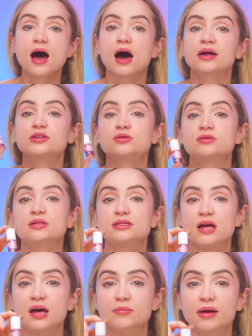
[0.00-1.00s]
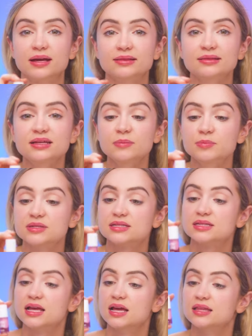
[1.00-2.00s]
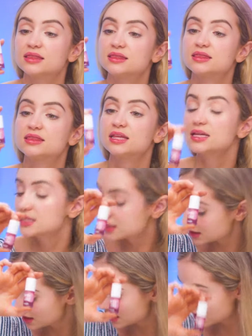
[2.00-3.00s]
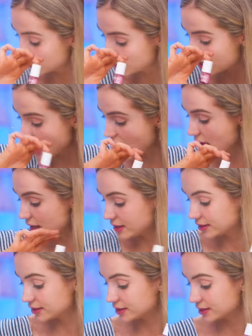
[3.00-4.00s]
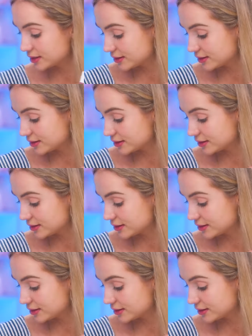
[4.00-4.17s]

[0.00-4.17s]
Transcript: I use this on my lips, this thingy, and,